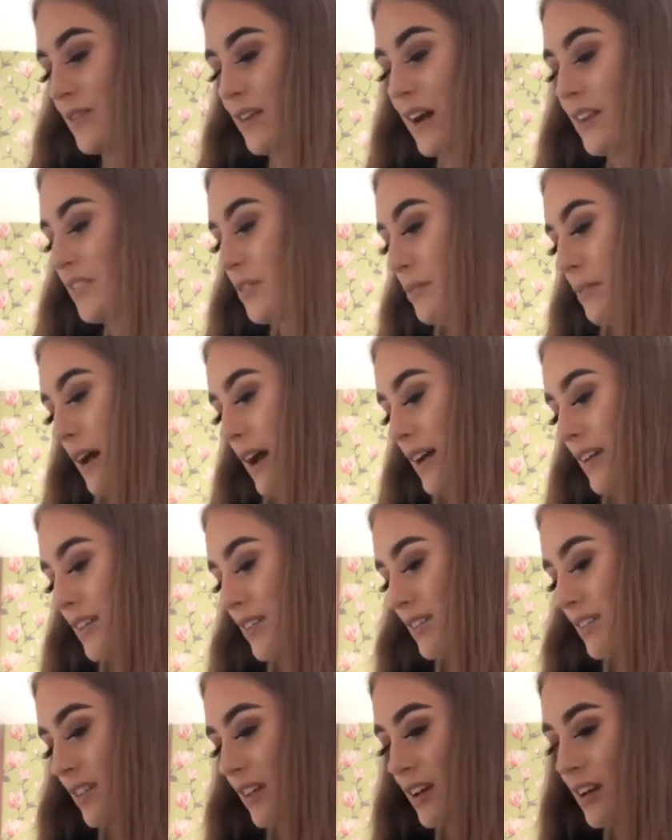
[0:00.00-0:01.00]
it as a
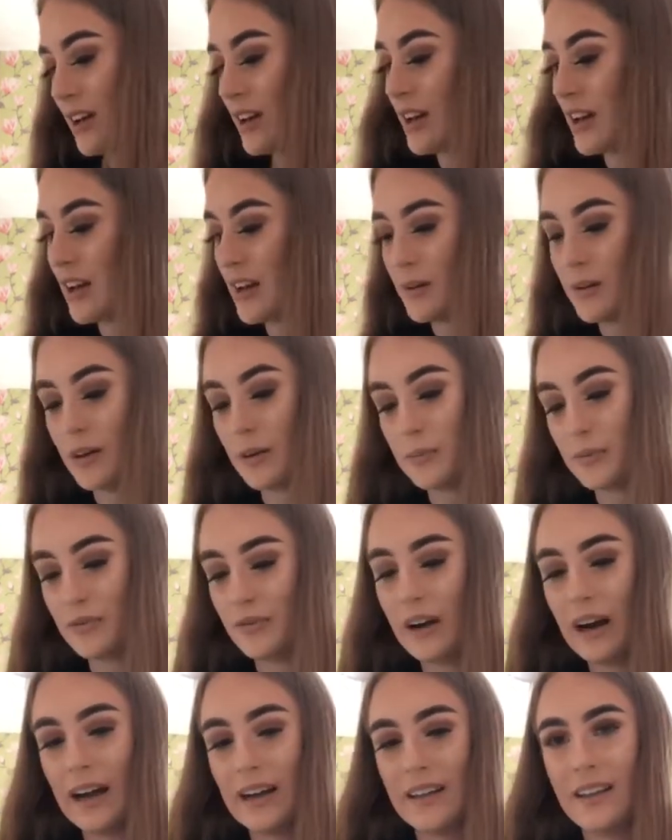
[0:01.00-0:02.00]
mess. It'll be
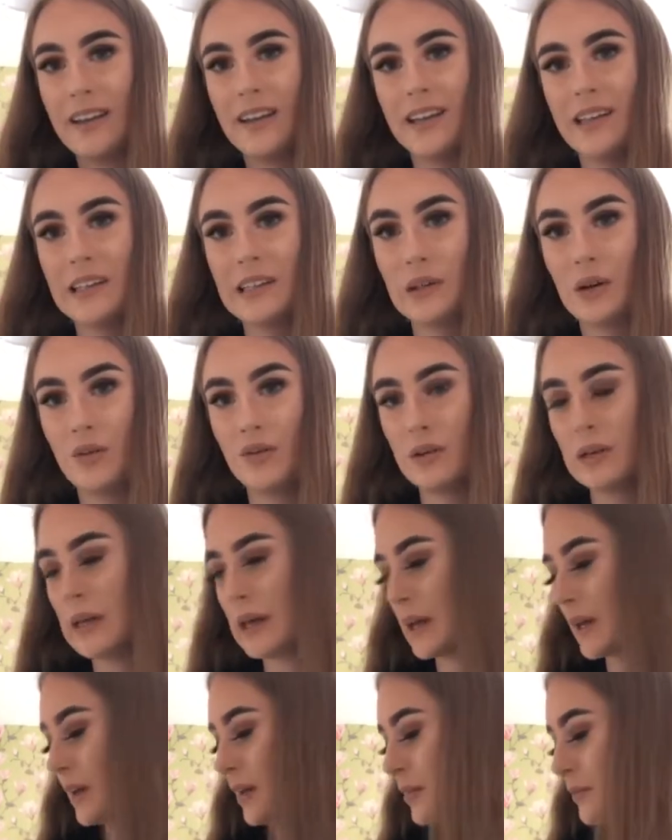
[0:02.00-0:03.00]
fine,
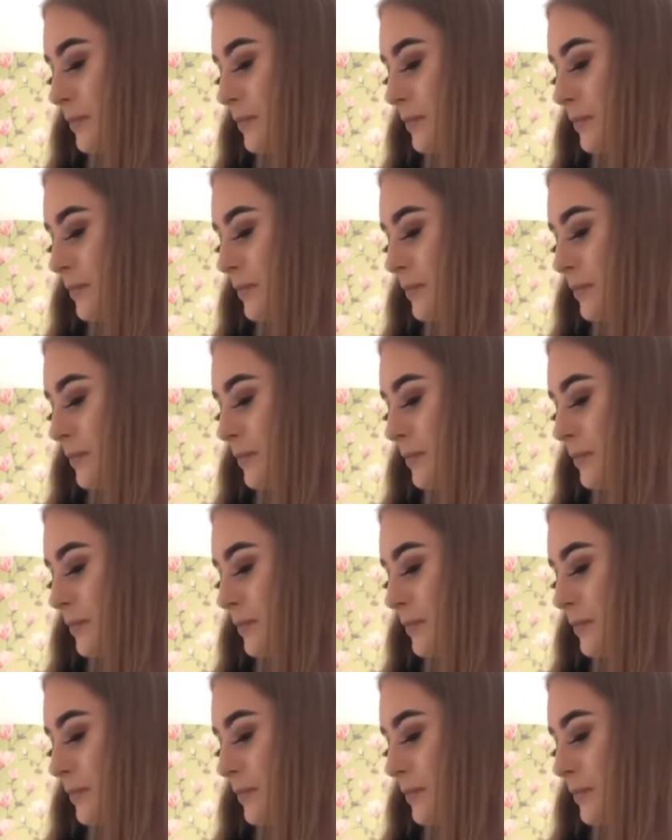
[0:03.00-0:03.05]
hopefully.